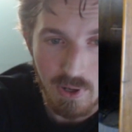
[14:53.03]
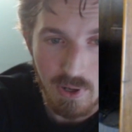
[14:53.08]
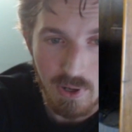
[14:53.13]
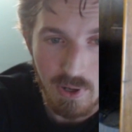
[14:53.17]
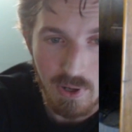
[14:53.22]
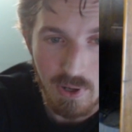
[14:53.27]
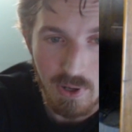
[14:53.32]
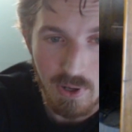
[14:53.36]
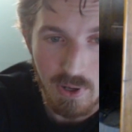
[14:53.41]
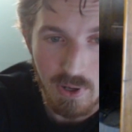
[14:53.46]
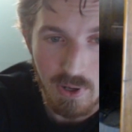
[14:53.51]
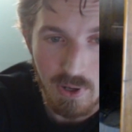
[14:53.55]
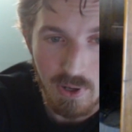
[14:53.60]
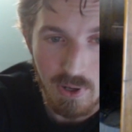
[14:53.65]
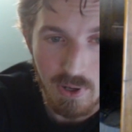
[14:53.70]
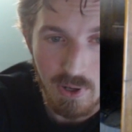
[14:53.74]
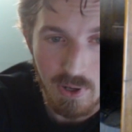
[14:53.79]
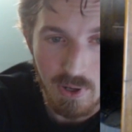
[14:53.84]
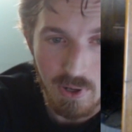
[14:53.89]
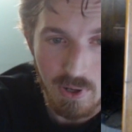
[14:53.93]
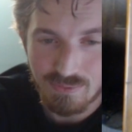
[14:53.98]
any kind of
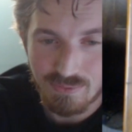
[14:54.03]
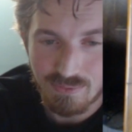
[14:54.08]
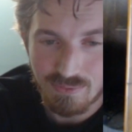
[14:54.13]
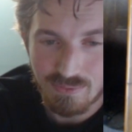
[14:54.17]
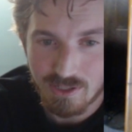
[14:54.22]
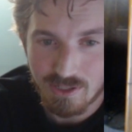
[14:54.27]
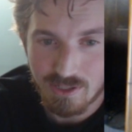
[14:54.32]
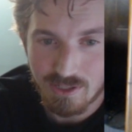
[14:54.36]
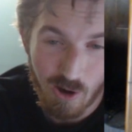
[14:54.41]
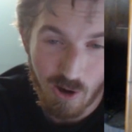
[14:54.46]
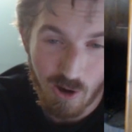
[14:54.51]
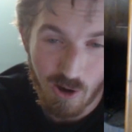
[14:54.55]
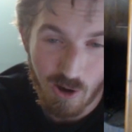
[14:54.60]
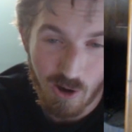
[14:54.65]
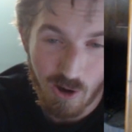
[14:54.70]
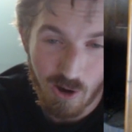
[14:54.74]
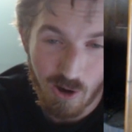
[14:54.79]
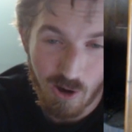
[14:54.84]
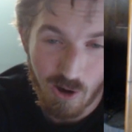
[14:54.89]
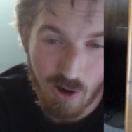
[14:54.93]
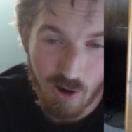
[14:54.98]
system that could harness
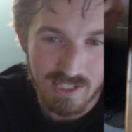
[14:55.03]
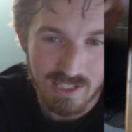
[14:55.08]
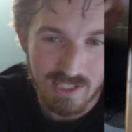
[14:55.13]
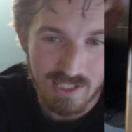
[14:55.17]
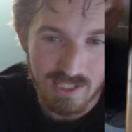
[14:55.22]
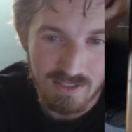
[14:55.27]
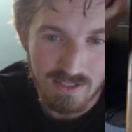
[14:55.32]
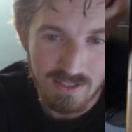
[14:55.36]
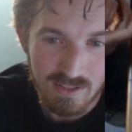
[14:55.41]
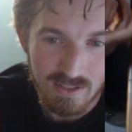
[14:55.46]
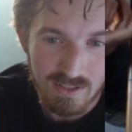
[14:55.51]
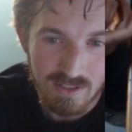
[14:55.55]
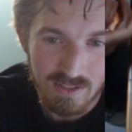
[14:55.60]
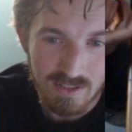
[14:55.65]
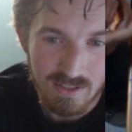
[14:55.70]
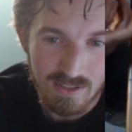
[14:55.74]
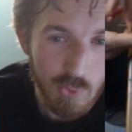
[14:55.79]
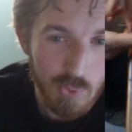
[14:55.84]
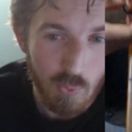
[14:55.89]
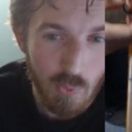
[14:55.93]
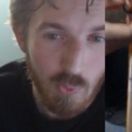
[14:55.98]
that heat
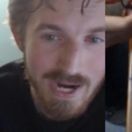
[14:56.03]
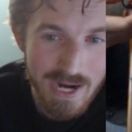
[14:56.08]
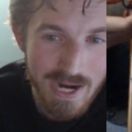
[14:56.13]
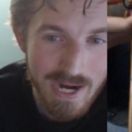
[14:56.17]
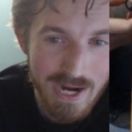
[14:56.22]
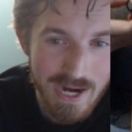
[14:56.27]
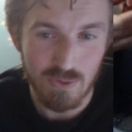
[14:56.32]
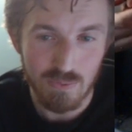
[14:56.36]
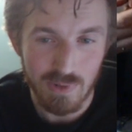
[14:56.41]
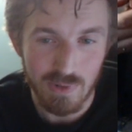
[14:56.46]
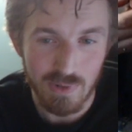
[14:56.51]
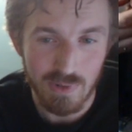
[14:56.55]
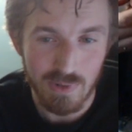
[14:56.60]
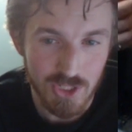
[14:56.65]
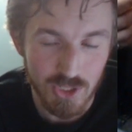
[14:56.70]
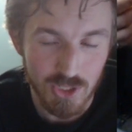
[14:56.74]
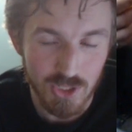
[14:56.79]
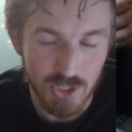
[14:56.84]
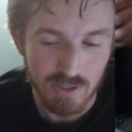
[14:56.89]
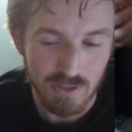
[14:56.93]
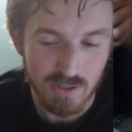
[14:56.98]
would weigh too
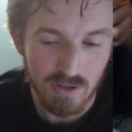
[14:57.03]
much